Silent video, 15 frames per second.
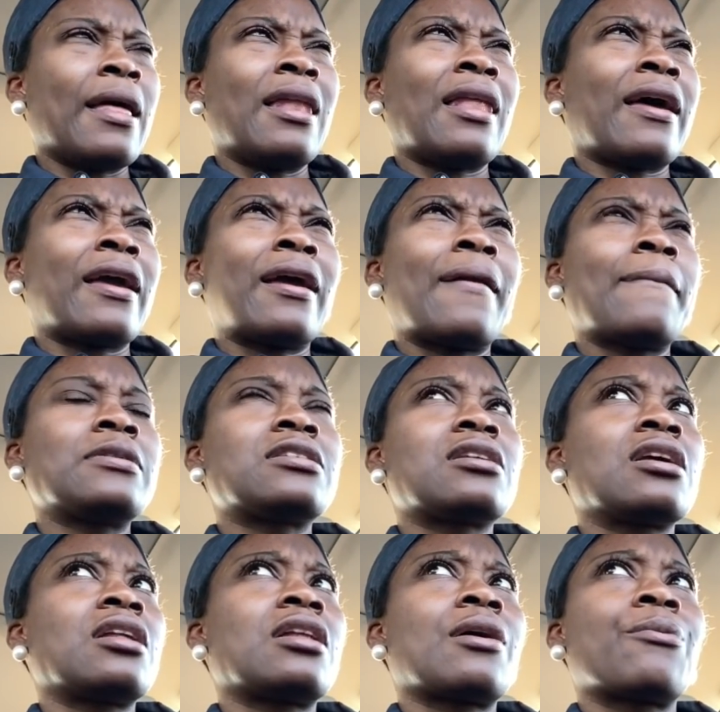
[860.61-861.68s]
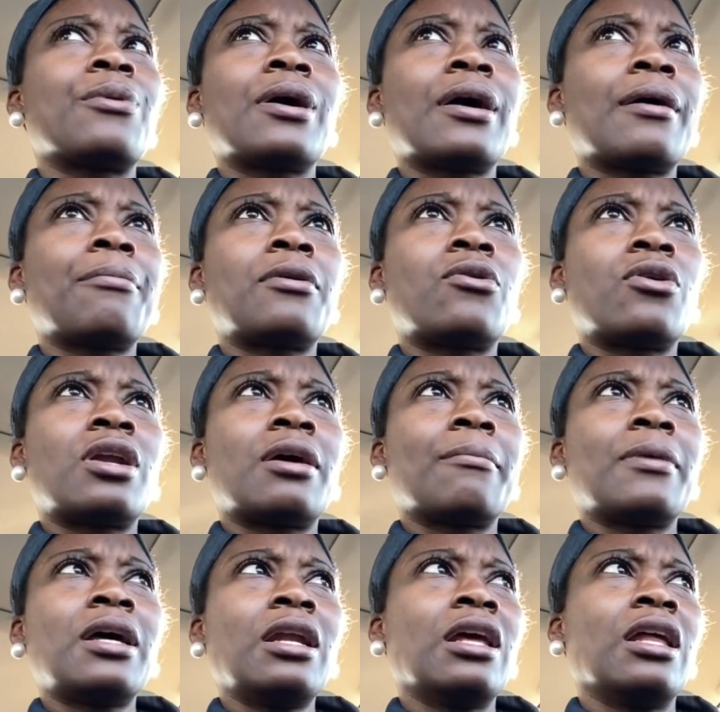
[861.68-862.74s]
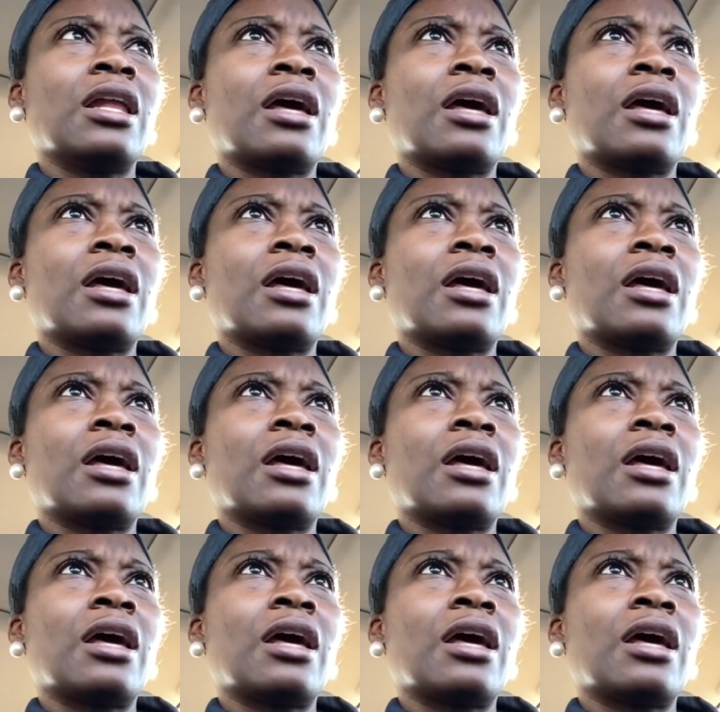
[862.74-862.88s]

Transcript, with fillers: Like, and I'm just thinking, like, what happened to all that money?